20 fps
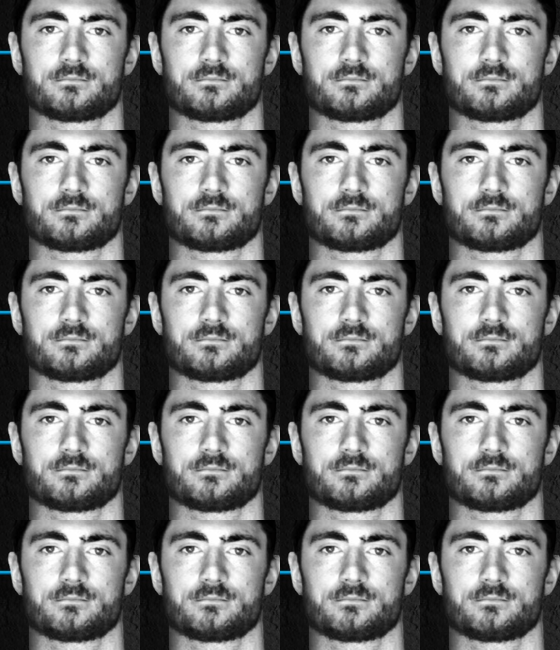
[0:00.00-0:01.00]

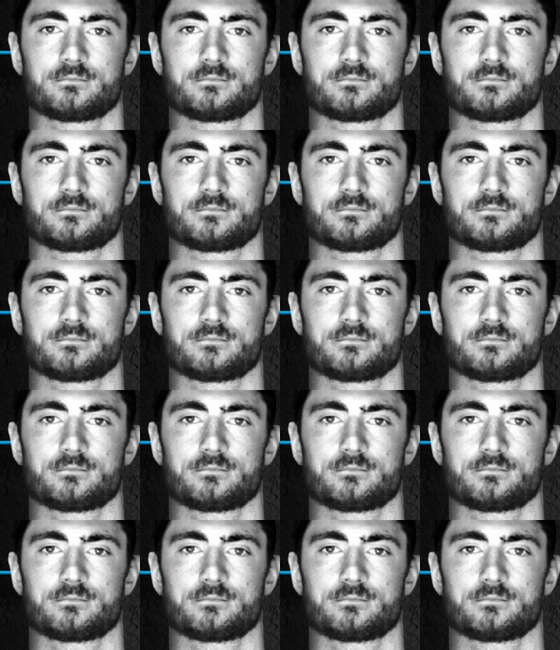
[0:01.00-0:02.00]

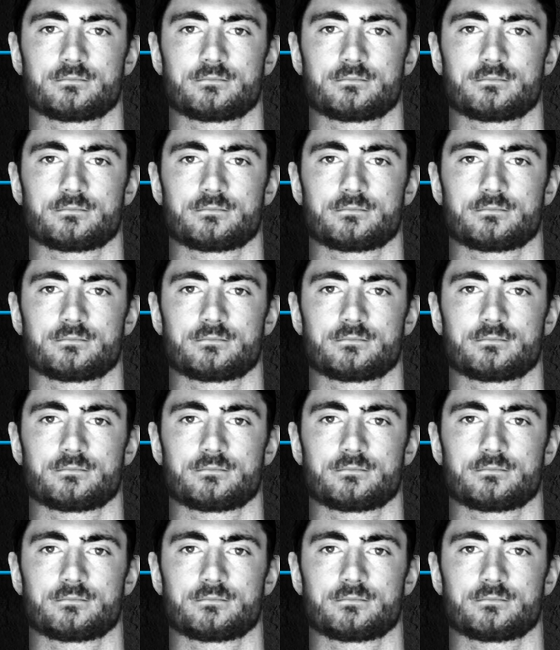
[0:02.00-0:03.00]

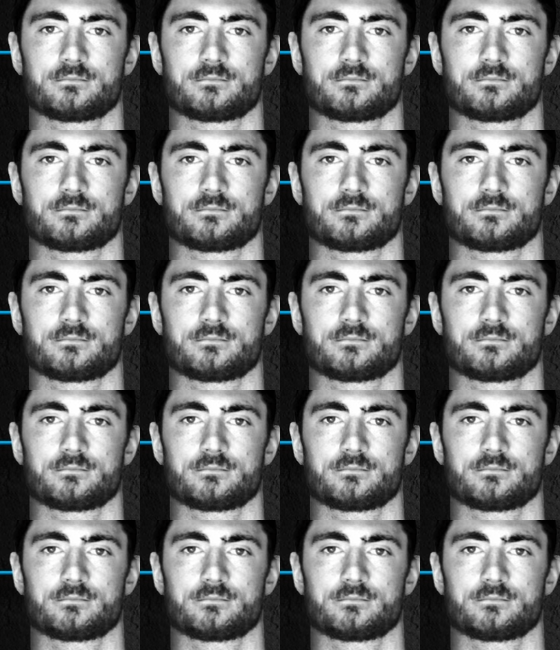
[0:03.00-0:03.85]
[no speech]